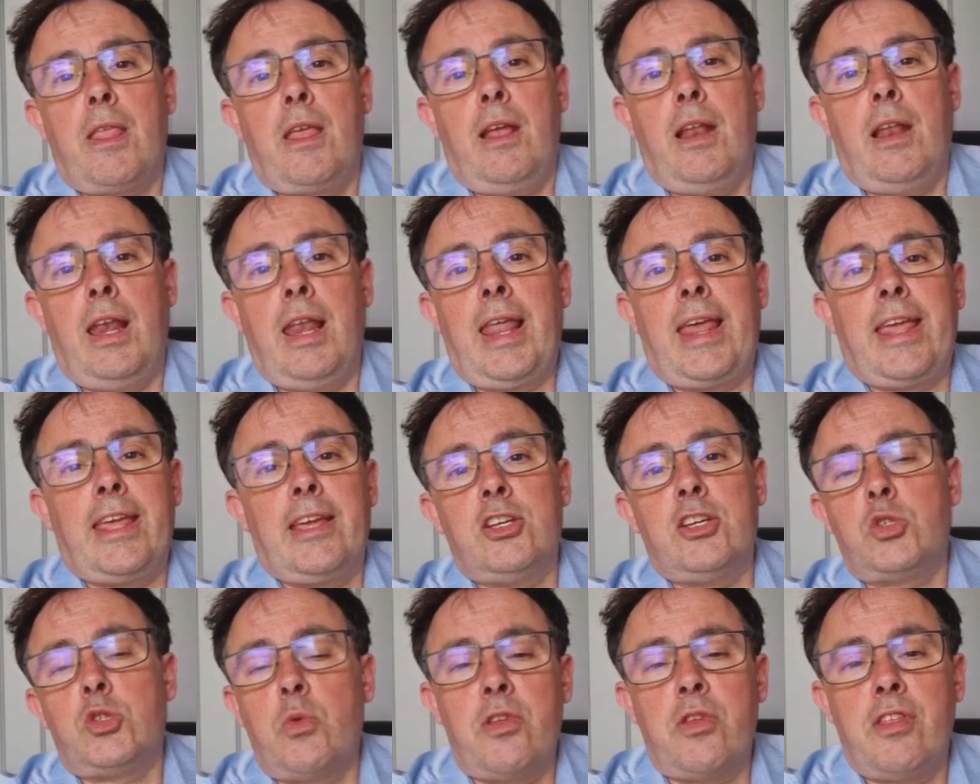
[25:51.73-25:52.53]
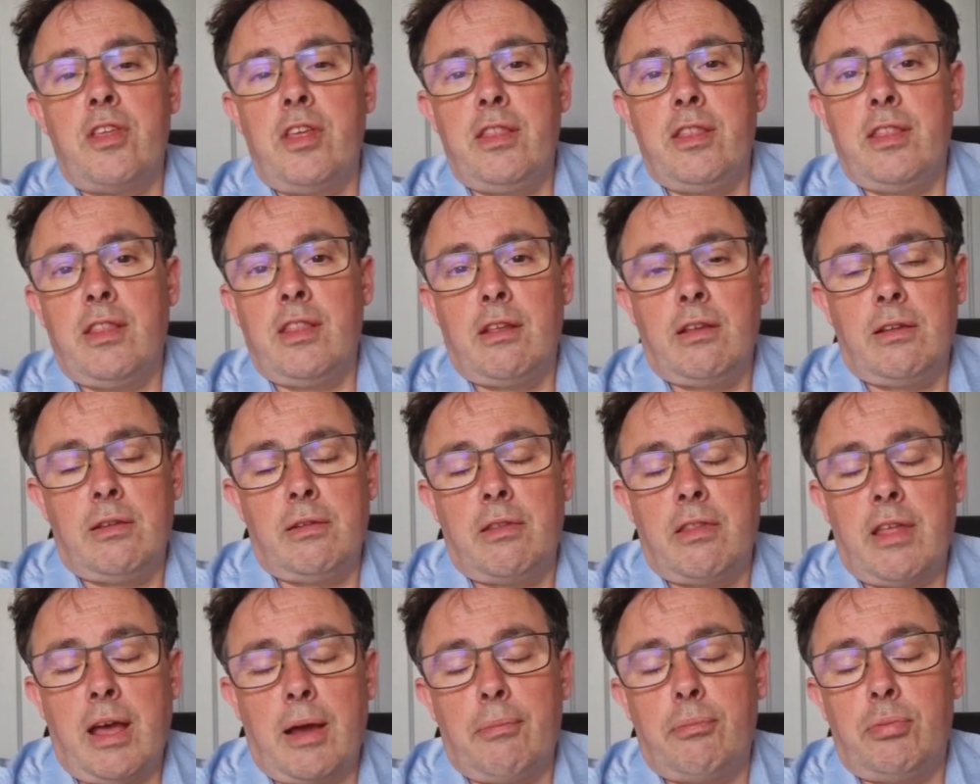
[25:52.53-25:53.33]
layers within
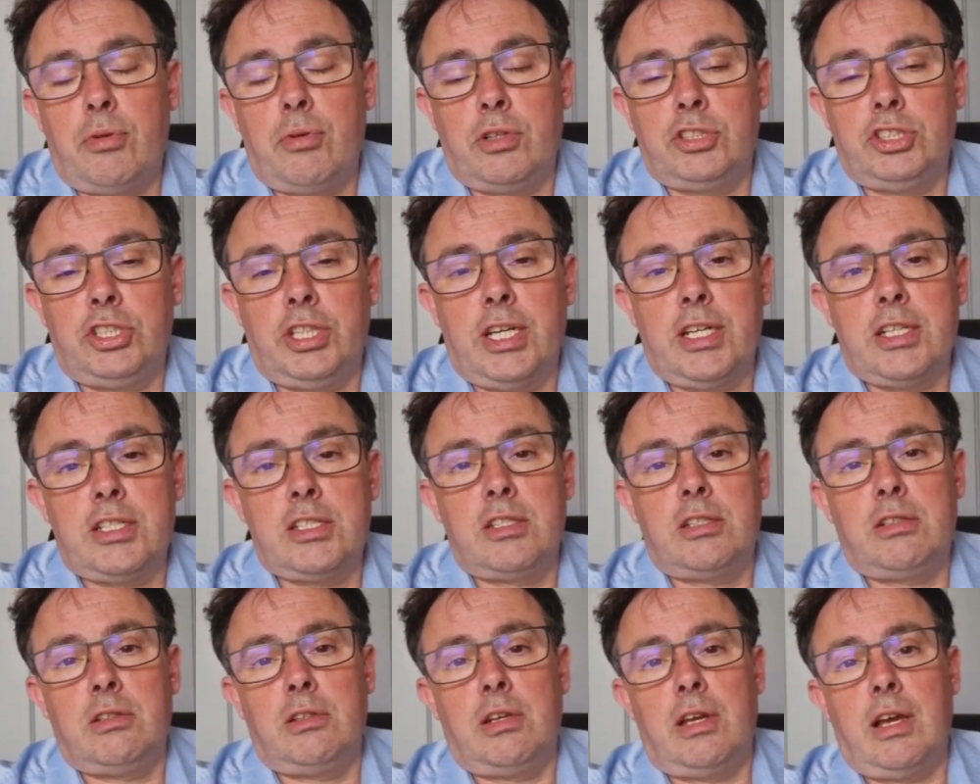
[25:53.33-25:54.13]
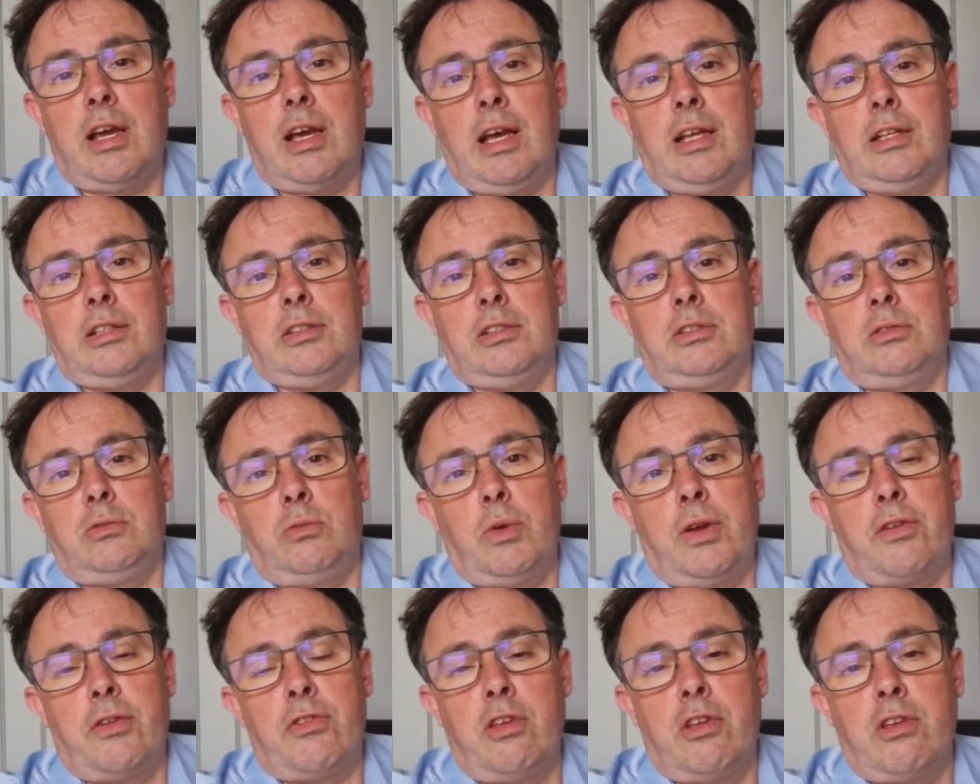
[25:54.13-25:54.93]
that project and
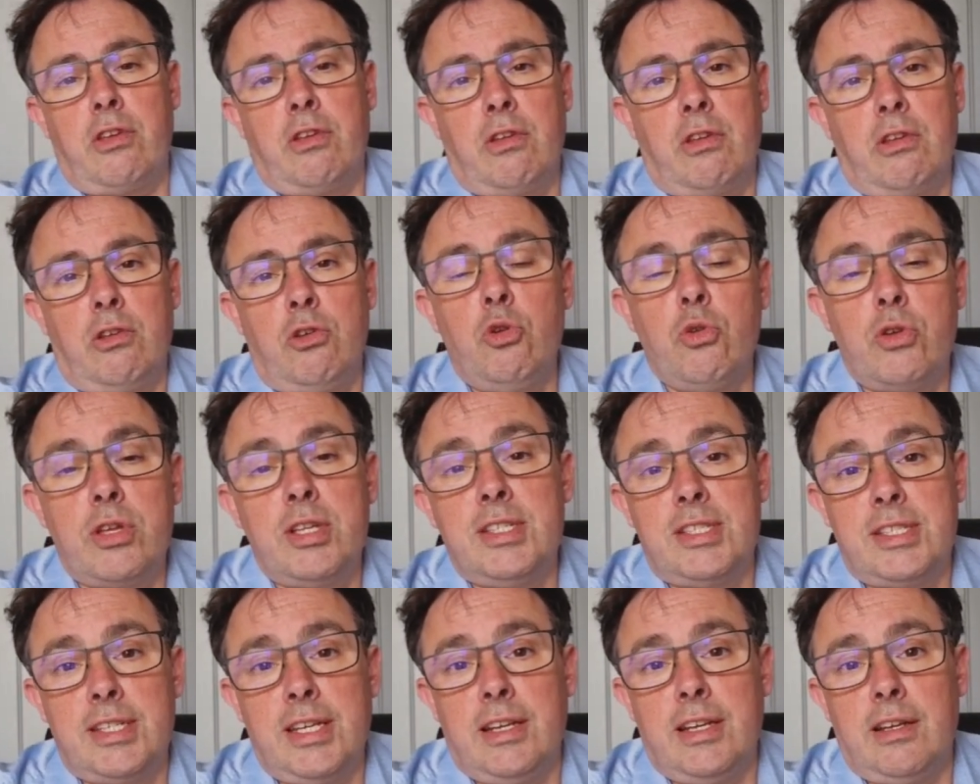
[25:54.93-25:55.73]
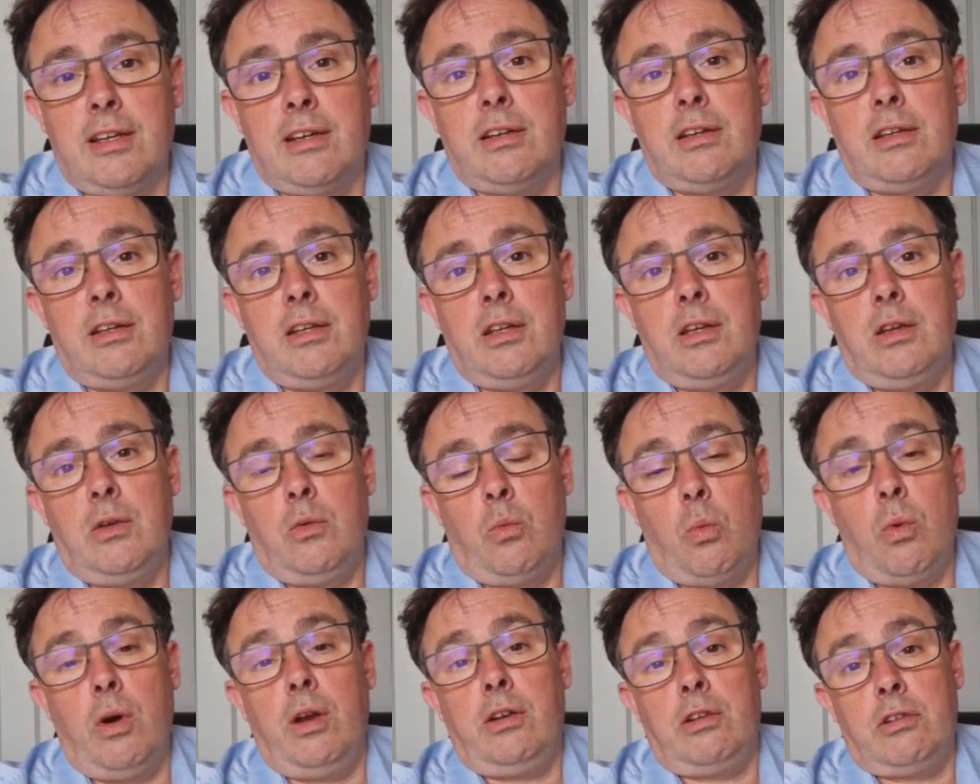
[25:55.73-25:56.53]
whether you consider,
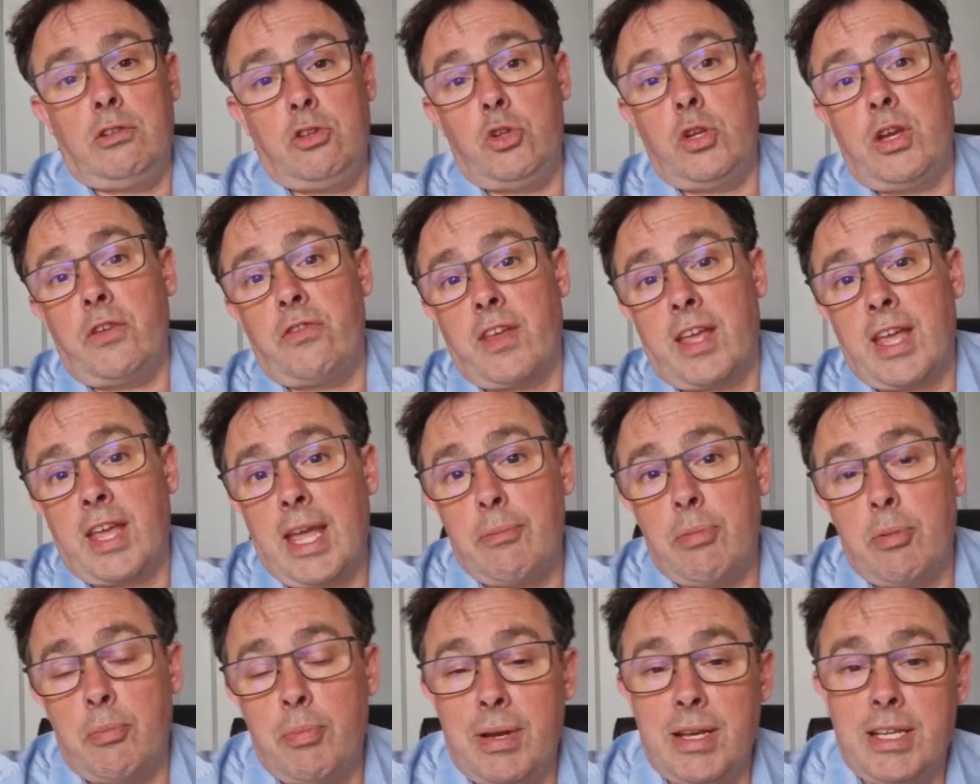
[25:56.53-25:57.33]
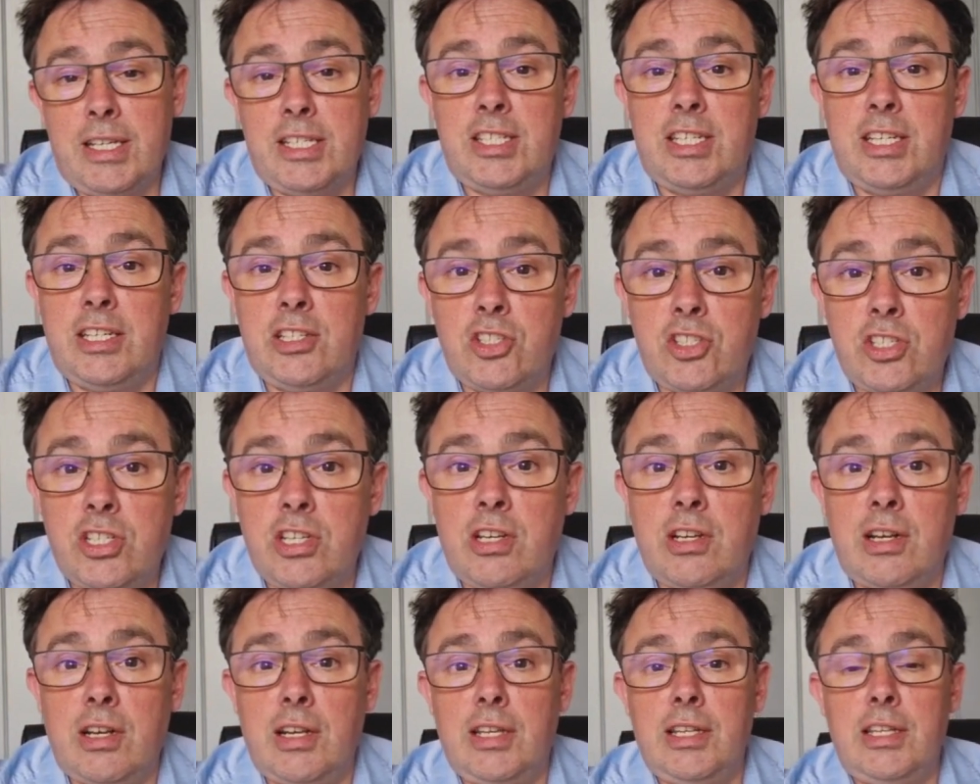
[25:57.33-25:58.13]
one, do you have the capability
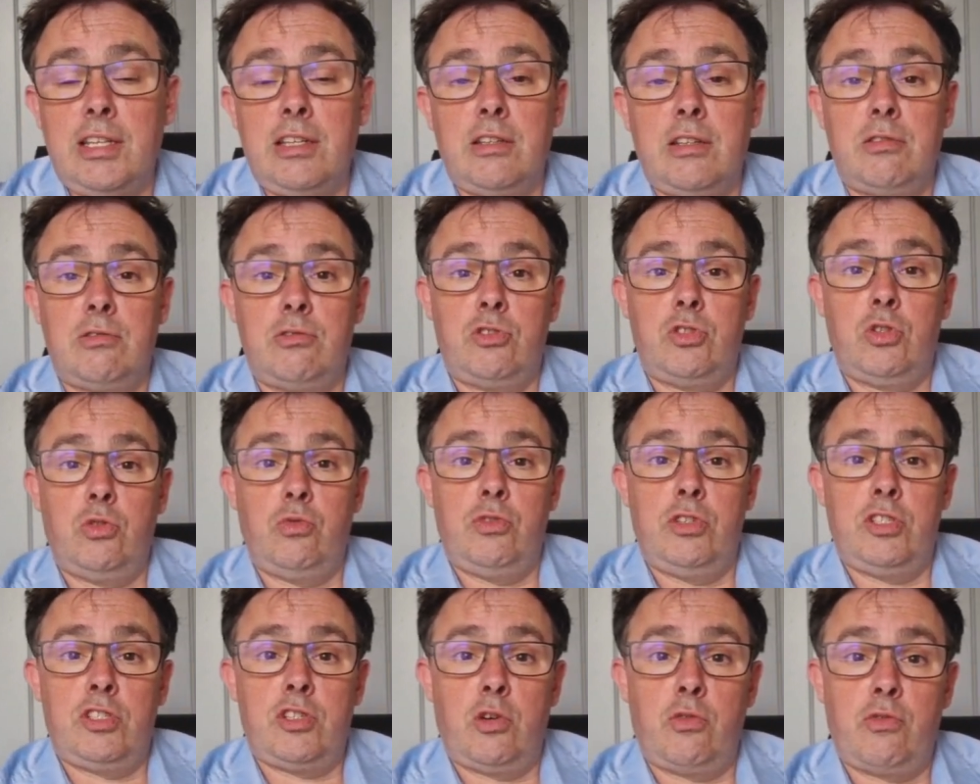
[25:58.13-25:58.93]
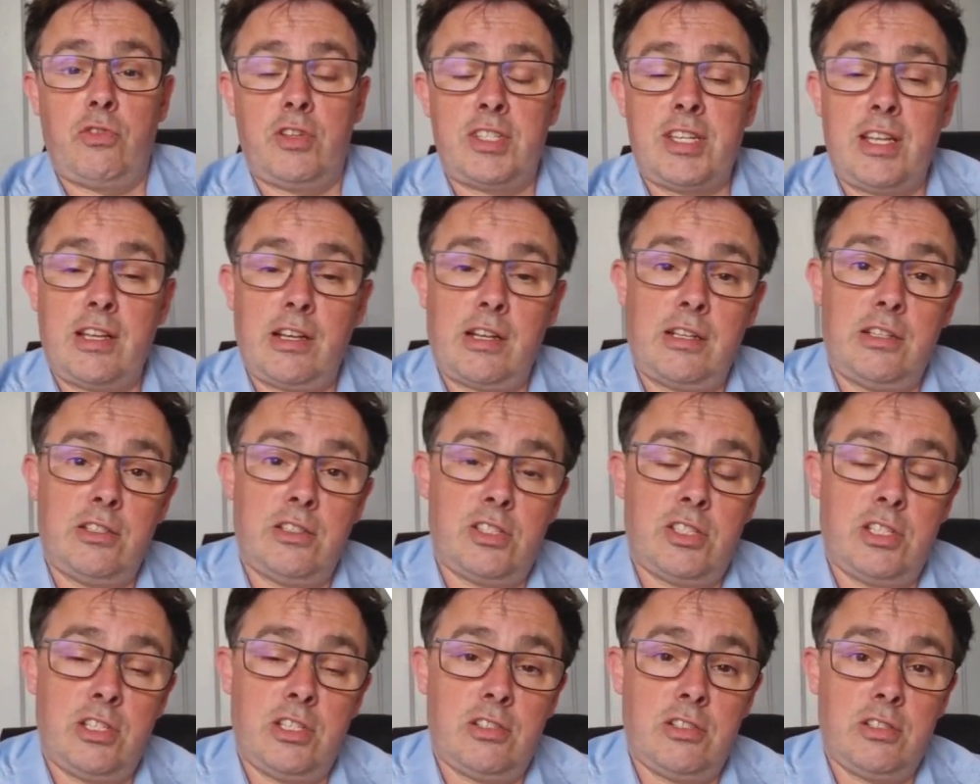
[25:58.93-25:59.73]
internally to resolve the technical
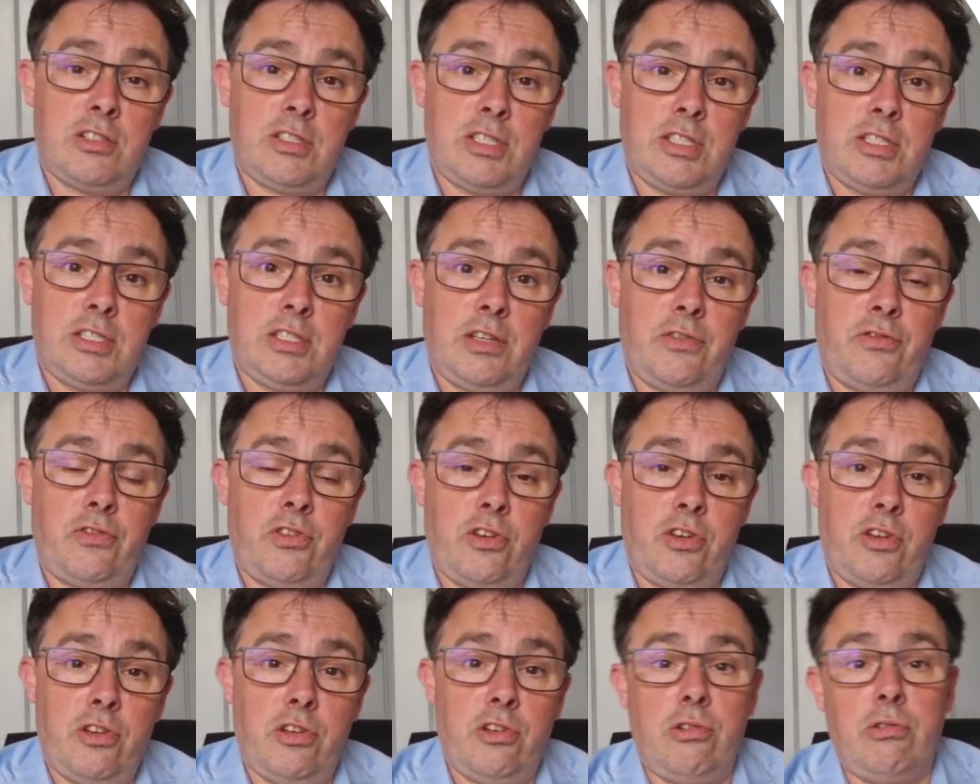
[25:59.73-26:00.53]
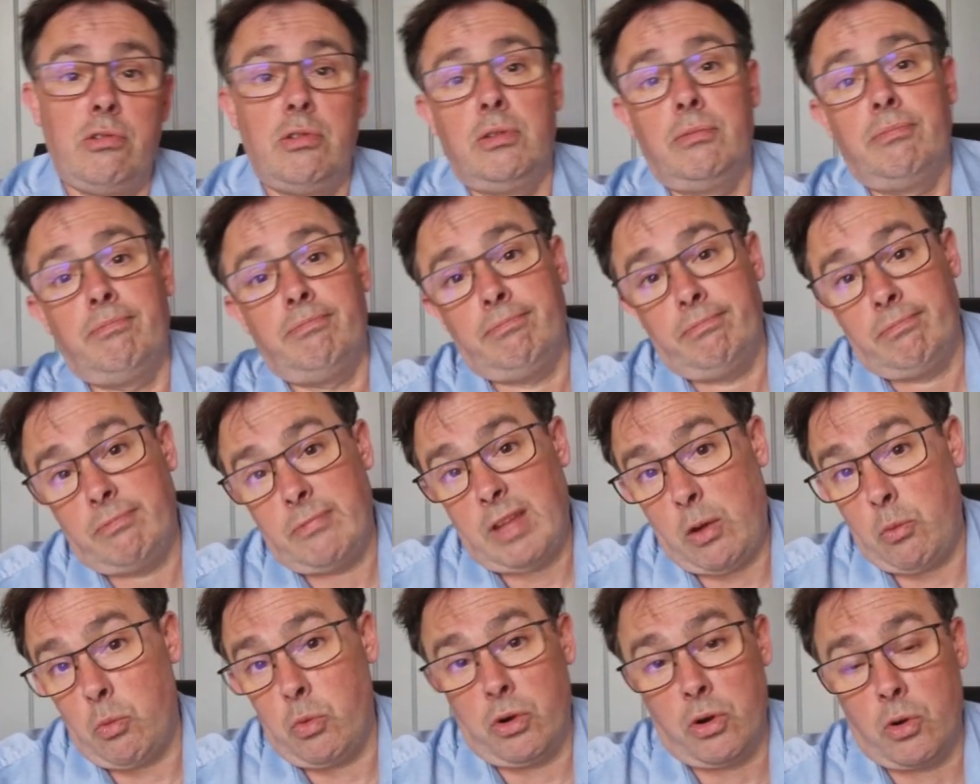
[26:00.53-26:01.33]
uncertainties? If you do,
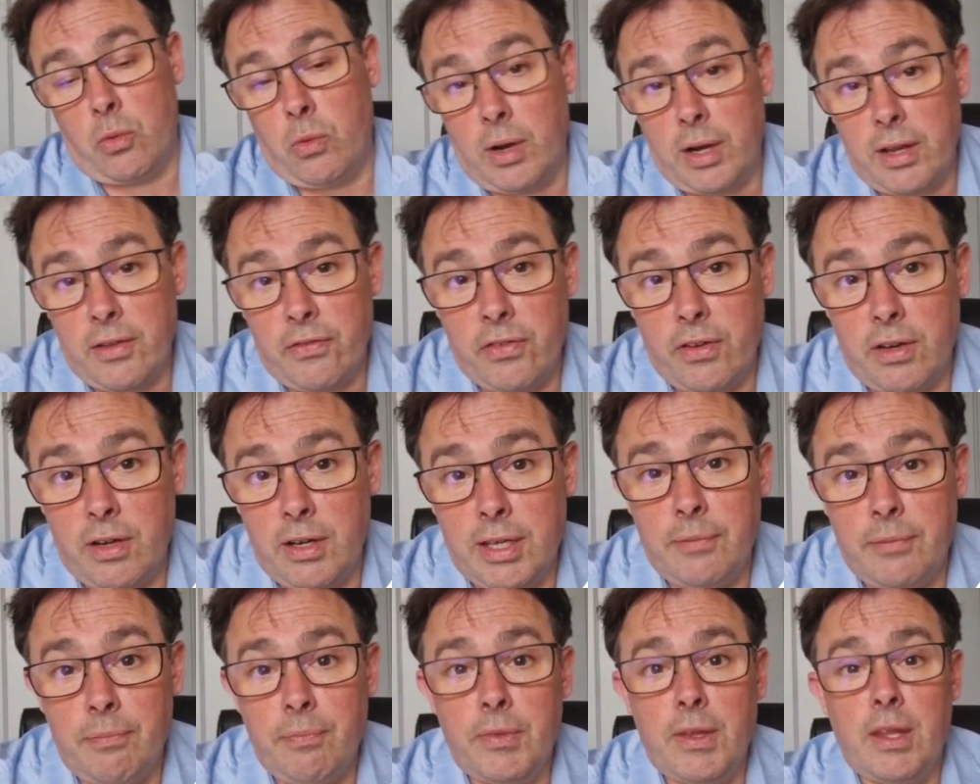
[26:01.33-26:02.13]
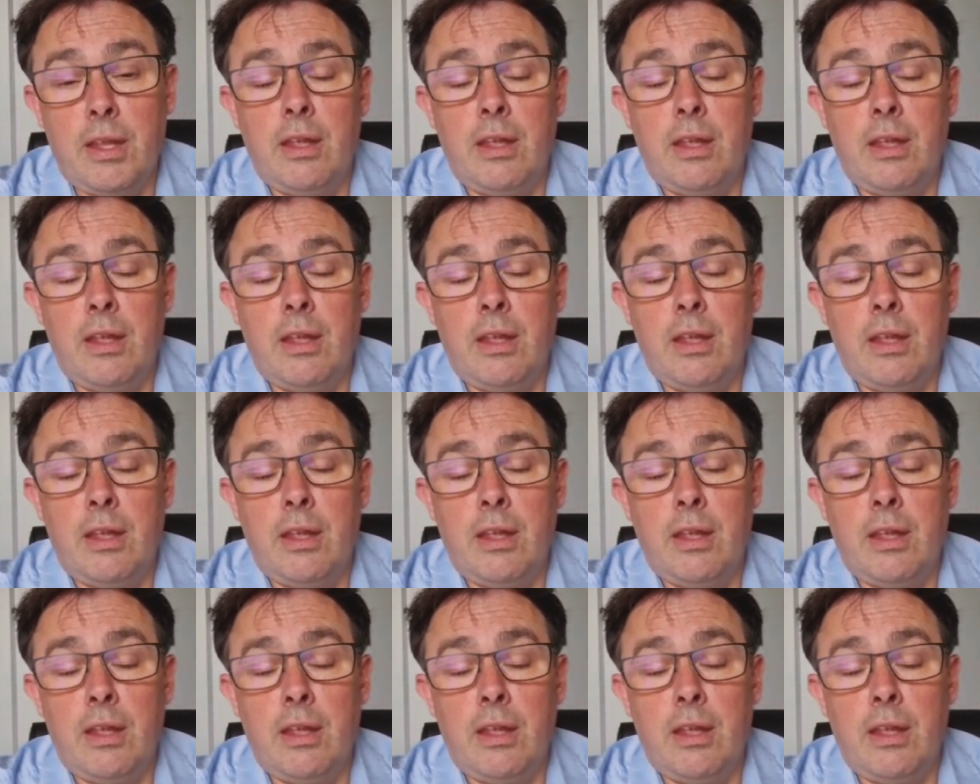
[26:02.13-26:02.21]
that wouldn't qualify.